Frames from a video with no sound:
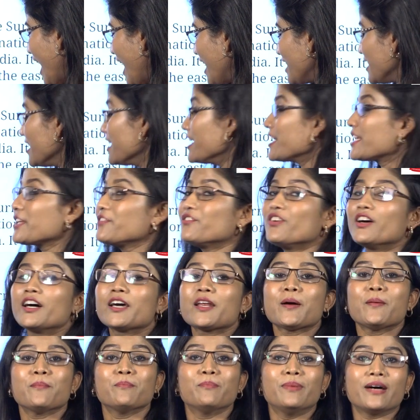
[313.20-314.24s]
and
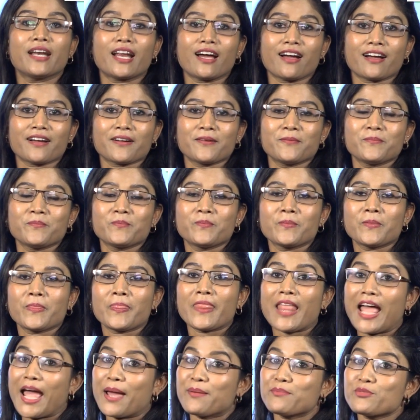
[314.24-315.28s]
River Barak.
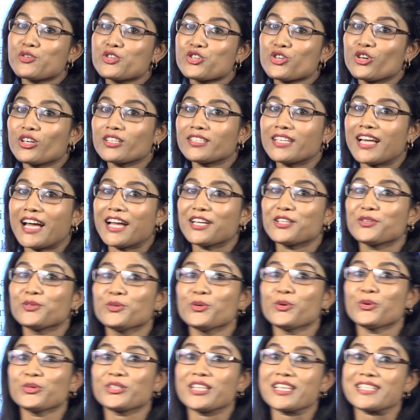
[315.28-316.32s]
I am sure that you
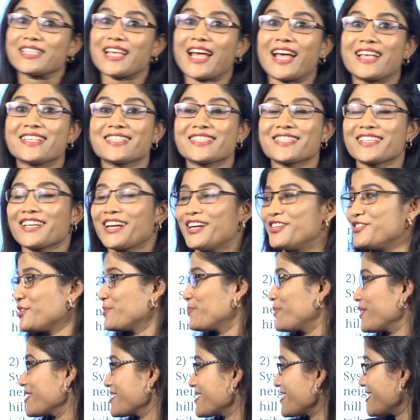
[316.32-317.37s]
know this answer
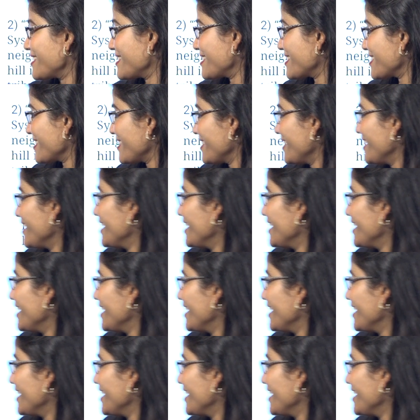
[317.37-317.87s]
100%.